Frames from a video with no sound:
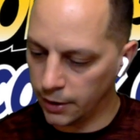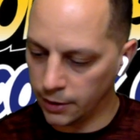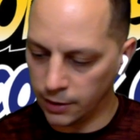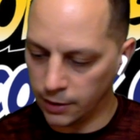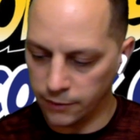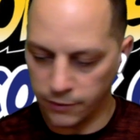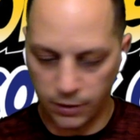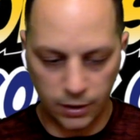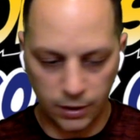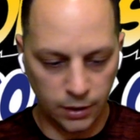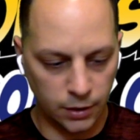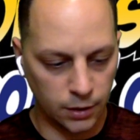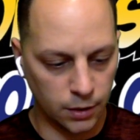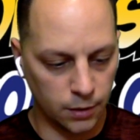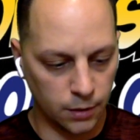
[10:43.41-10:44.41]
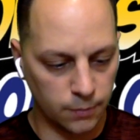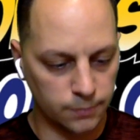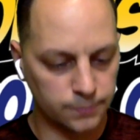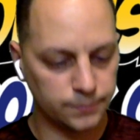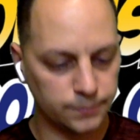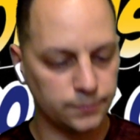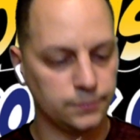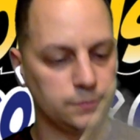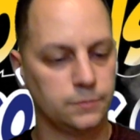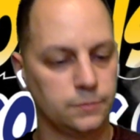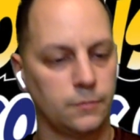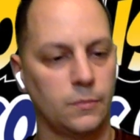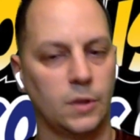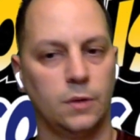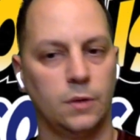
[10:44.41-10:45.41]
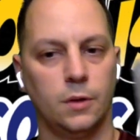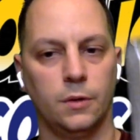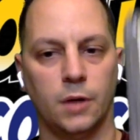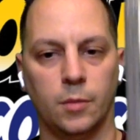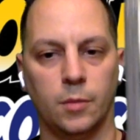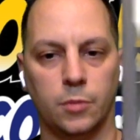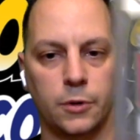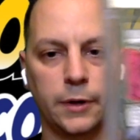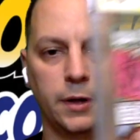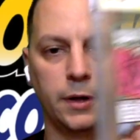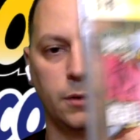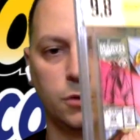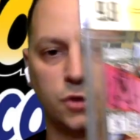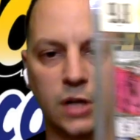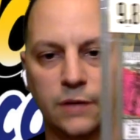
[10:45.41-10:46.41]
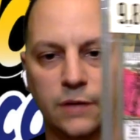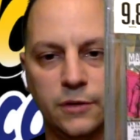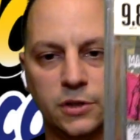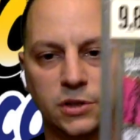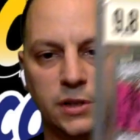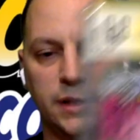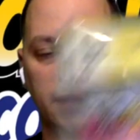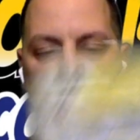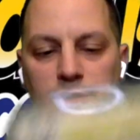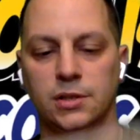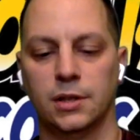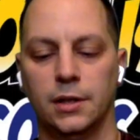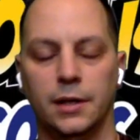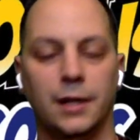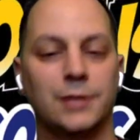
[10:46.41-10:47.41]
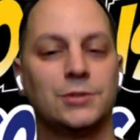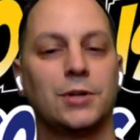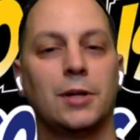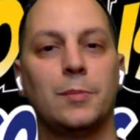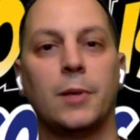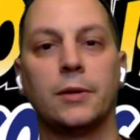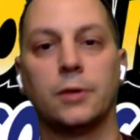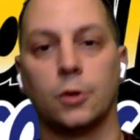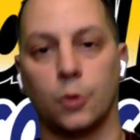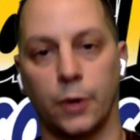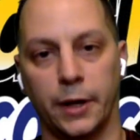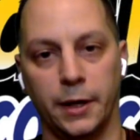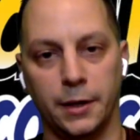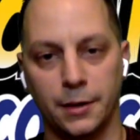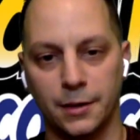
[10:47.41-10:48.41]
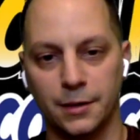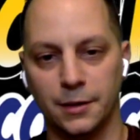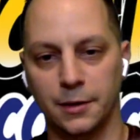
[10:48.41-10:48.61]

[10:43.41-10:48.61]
and even the numbering, which obviously it's all about the grade.